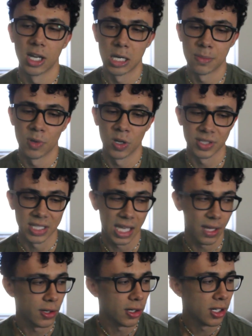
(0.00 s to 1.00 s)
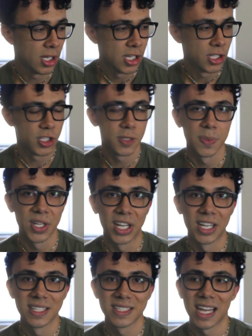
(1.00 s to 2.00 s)
Um, altogether, just
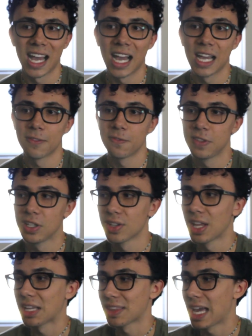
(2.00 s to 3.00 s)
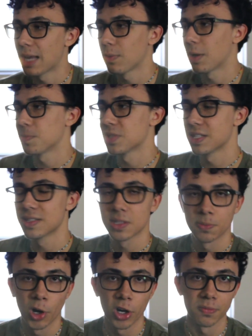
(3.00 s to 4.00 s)
because I feel like that represents
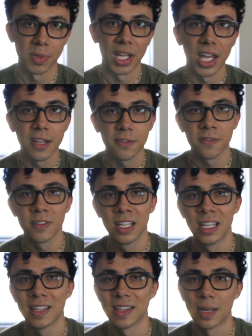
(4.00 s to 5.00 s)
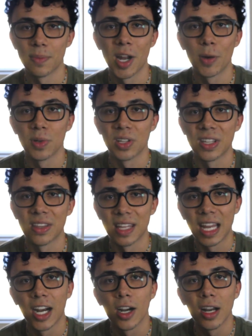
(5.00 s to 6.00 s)
a part of my life that I'm not really
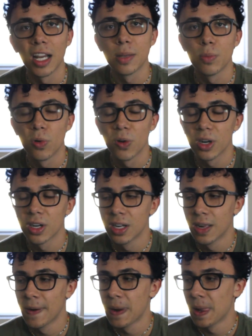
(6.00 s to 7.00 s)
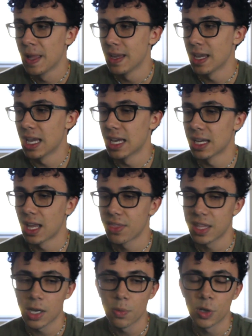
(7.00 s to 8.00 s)
there anymore, and I
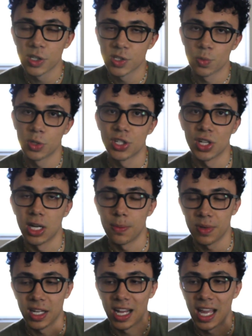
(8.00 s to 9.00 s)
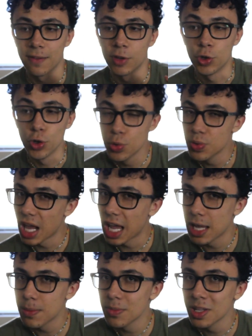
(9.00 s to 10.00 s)
think I want to switch it up. And I have a new
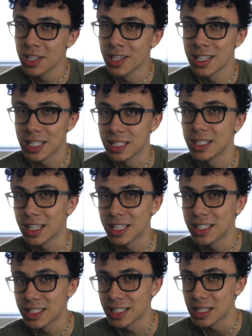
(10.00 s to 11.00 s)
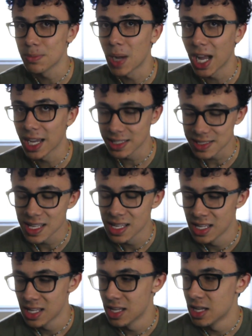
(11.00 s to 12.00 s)
name in in in mind
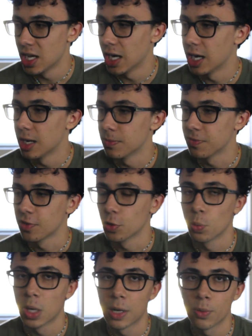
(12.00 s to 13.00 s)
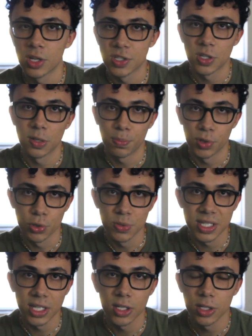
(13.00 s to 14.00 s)
um, for what I want to start producing